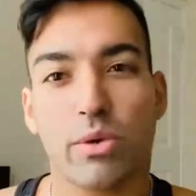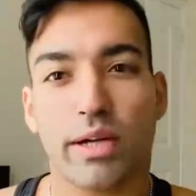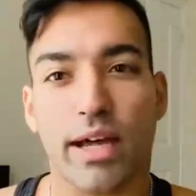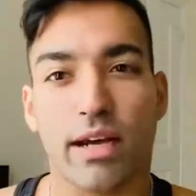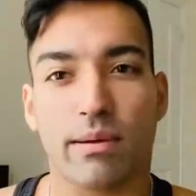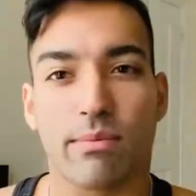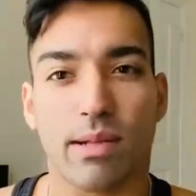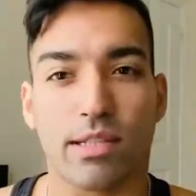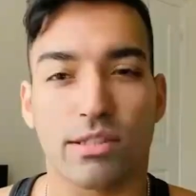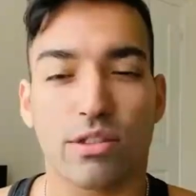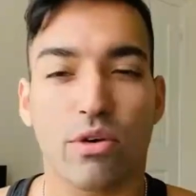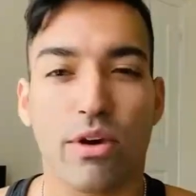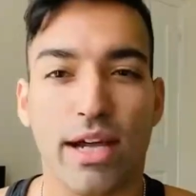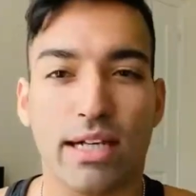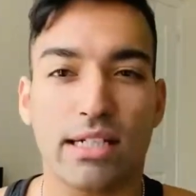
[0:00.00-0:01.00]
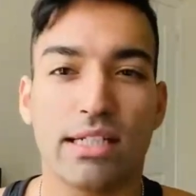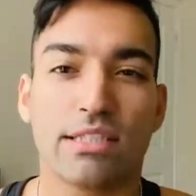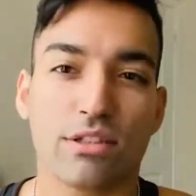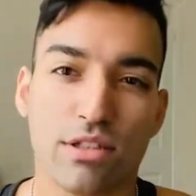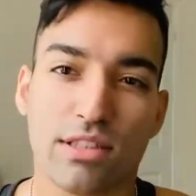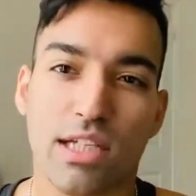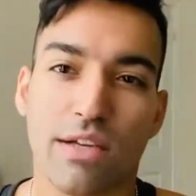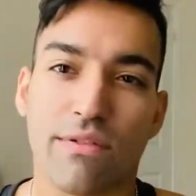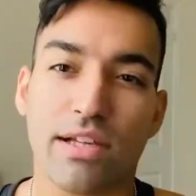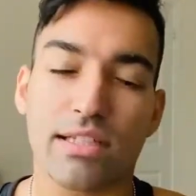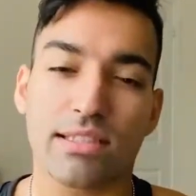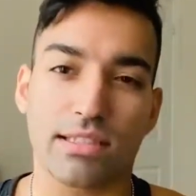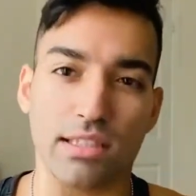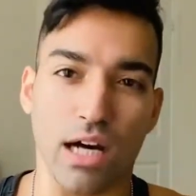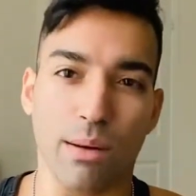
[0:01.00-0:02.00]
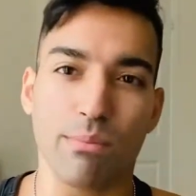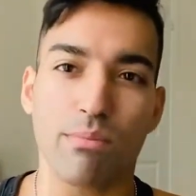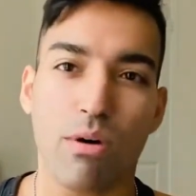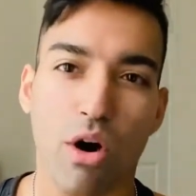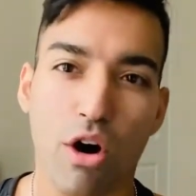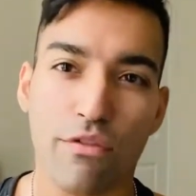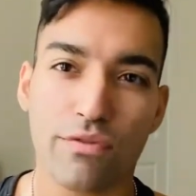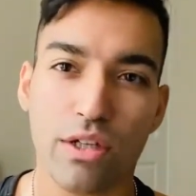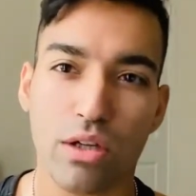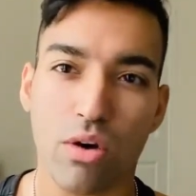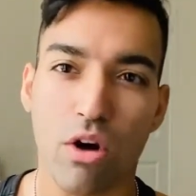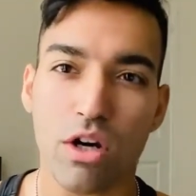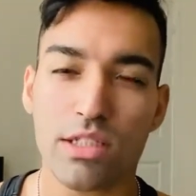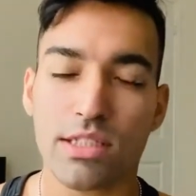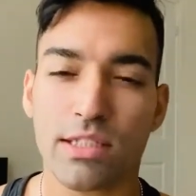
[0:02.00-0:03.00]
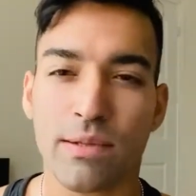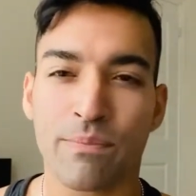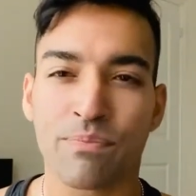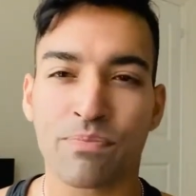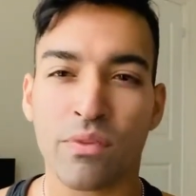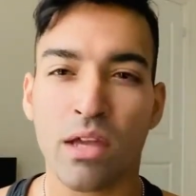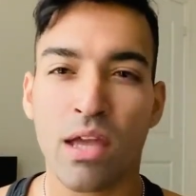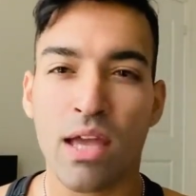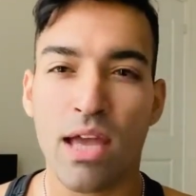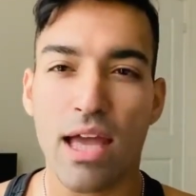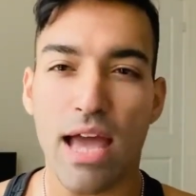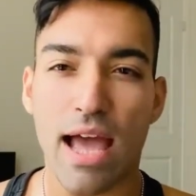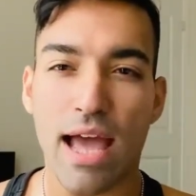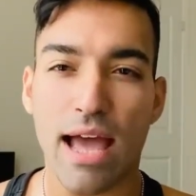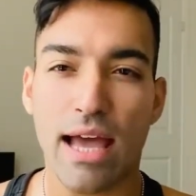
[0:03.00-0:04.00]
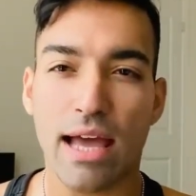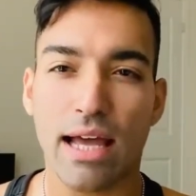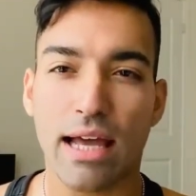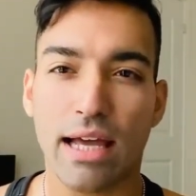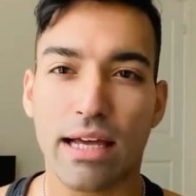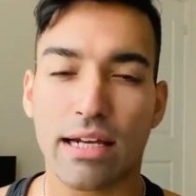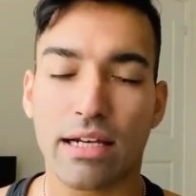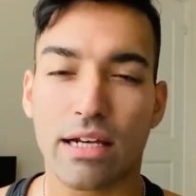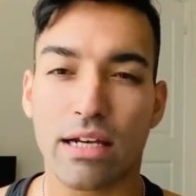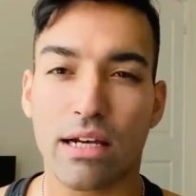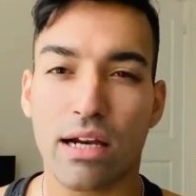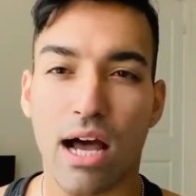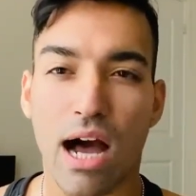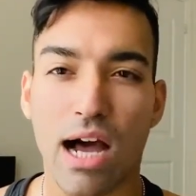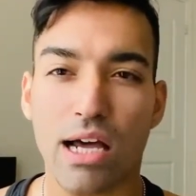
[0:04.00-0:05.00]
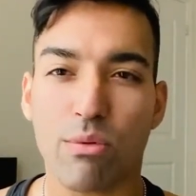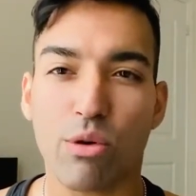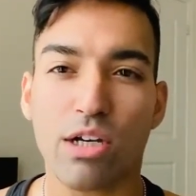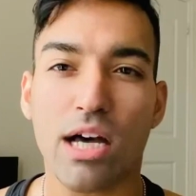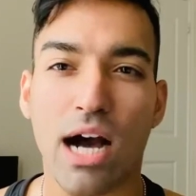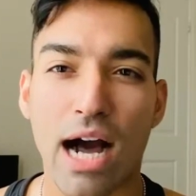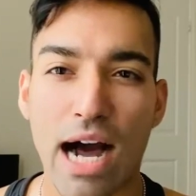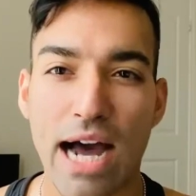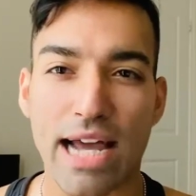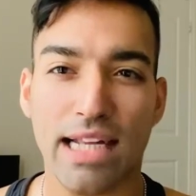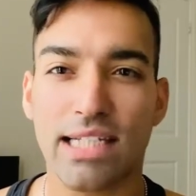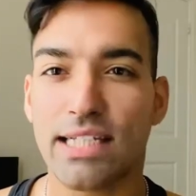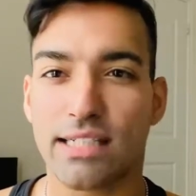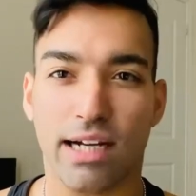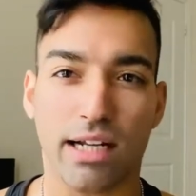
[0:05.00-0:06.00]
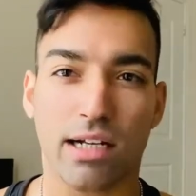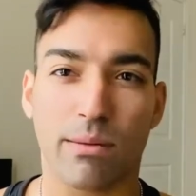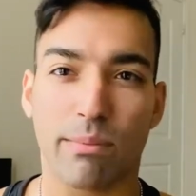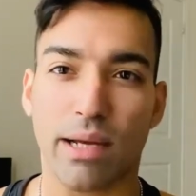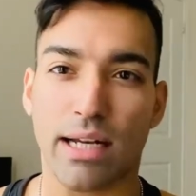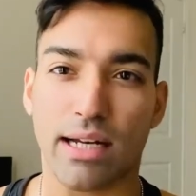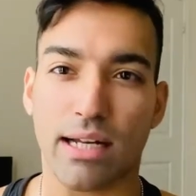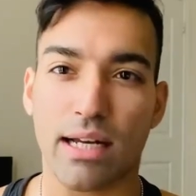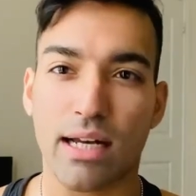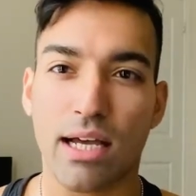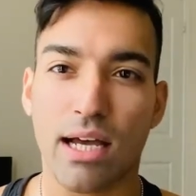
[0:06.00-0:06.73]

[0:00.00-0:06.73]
a kettlebell. So at least you're saving some of the cost. And I would highly recommend